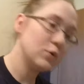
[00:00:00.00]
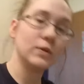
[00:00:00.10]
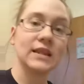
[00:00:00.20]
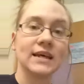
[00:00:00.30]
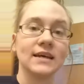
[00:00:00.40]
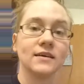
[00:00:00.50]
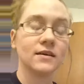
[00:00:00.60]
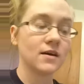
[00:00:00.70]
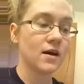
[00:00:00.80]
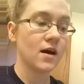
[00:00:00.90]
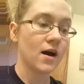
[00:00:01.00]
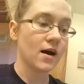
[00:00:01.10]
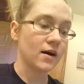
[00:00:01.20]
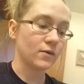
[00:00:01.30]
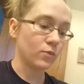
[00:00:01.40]
Moonlit
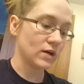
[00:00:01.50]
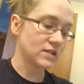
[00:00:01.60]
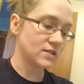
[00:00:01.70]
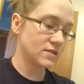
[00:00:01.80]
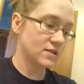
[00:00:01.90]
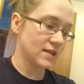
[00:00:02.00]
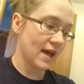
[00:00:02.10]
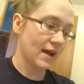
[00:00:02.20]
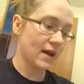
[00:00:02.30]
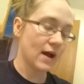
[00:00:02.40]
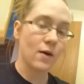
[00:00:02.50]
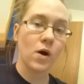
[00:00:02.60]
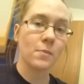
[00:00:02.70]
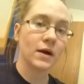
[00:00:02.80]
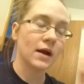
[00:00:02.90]
ones today at
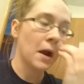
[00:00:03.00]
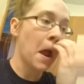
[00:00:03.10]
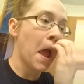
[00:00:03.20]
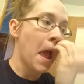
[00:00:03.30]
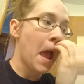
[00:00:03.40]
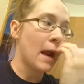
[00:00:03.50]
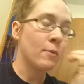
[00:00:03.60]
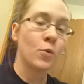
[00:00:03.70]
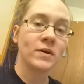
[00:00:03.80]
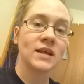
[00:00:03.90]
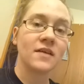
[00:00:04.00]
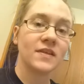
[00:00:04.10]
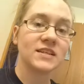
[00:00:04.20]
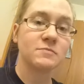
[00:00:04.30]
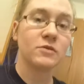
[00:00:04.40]
Walmart, and I'm hoping
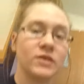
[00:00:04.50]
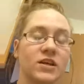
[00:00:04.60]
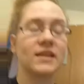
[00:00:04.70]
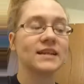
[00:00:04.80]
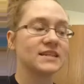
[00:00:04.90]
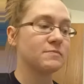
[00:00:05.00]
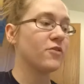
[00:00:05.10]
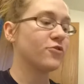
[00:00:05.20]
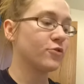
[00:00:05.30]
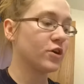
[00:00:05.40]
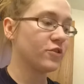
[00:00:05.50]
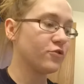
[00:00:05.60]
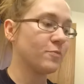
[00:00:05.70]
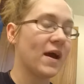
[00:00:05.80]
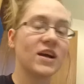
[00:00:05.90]
that they smell really good. Like, they smell
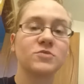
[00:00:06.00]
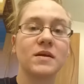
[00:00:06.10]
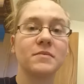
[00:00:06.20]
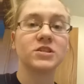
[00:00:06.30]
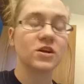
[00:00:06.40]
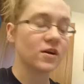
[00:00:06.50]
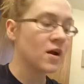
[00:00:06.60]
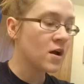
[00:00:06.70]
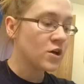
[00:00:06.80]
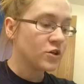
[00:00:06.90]
good through the package, but I'm going to start